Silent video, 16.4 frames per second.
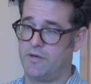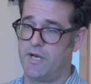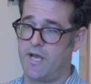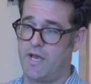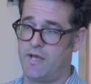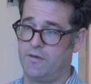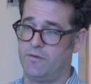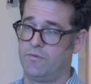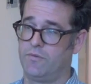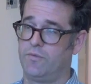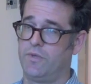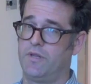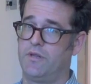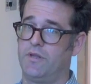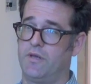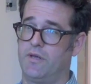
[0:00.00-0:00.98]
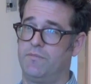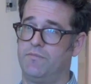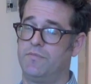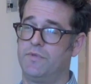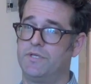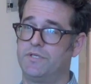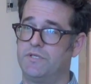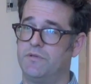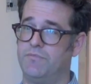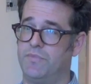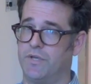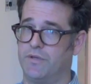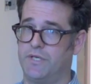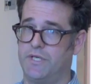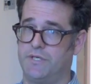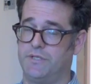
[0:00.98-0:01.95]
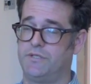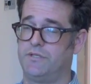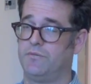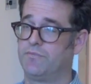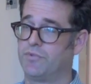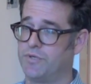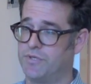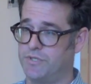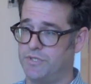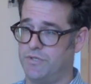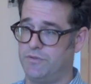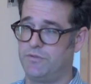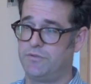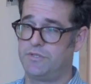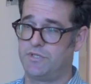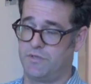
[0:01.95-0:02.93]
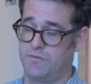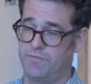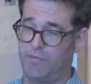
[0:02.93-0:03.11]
internet, with this ability to produce